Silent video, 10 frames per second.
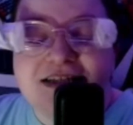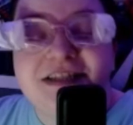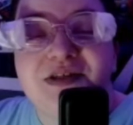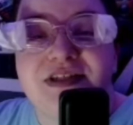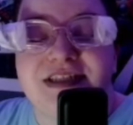
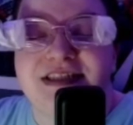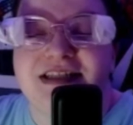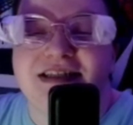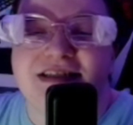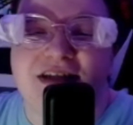
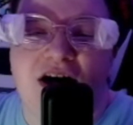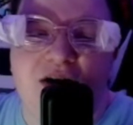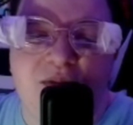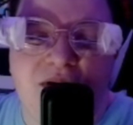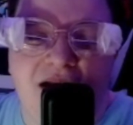seriousness
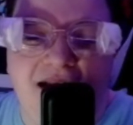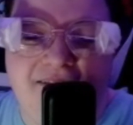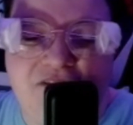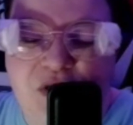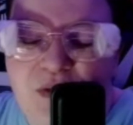um
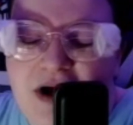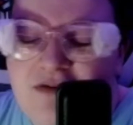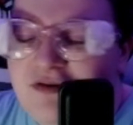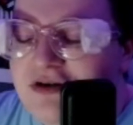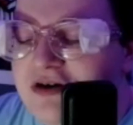if you
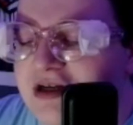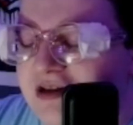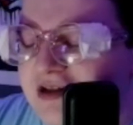ever get the